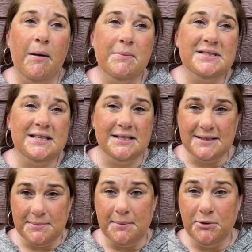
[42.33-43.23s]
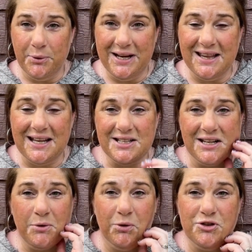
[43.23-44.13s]
since September 28th, as I
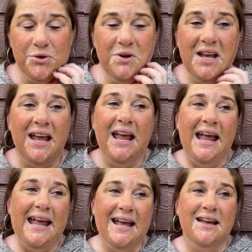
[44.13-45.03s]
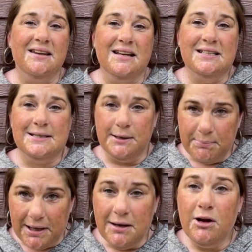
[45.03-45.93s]
told you, and it's
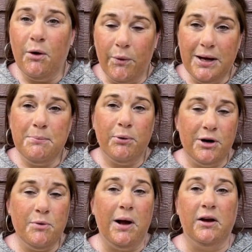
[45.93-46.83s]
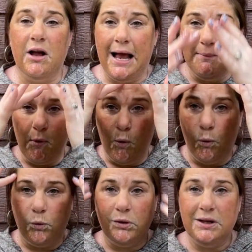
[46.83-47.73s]
been going pretty well. I'm
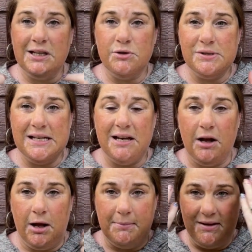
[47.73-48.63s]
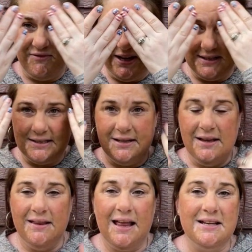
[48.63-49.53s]
only using it on my face.
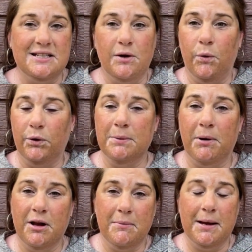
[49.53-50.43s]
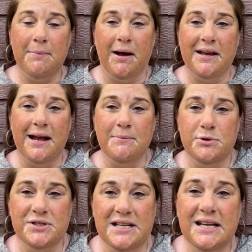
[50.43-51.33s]
That is the only part of my body I'm
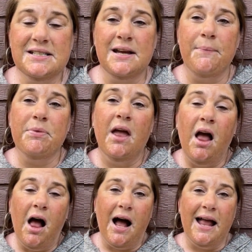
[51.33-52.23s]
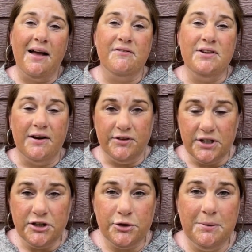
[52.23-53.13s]
using it. I have never
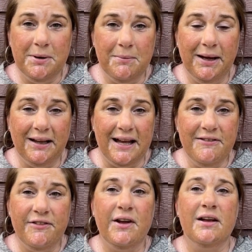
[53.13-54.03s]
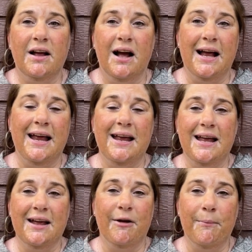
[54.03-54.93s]
done treatment in my life. I
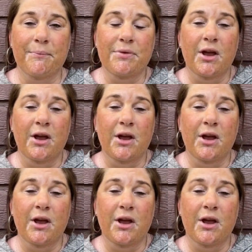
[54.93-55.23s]
am